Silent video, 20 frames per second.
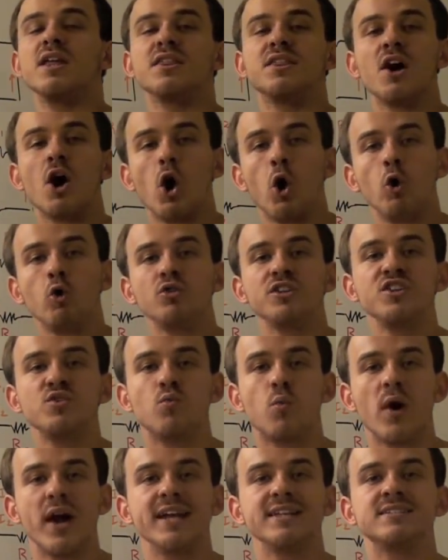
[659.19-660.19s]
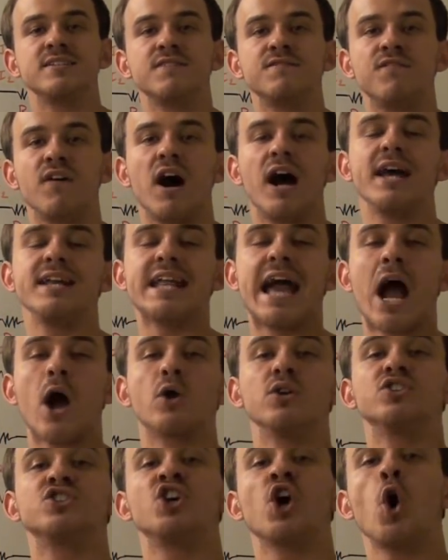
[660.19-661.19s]
the only way to find
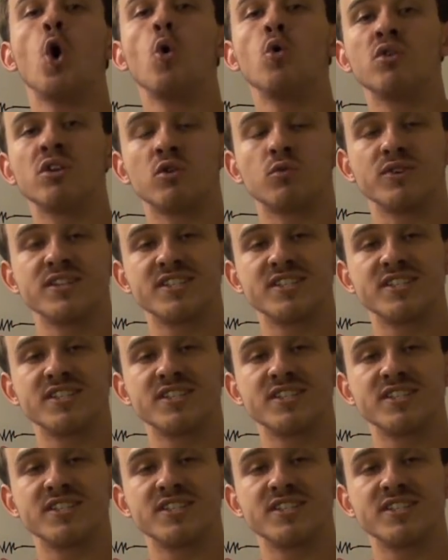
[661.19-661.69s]
our total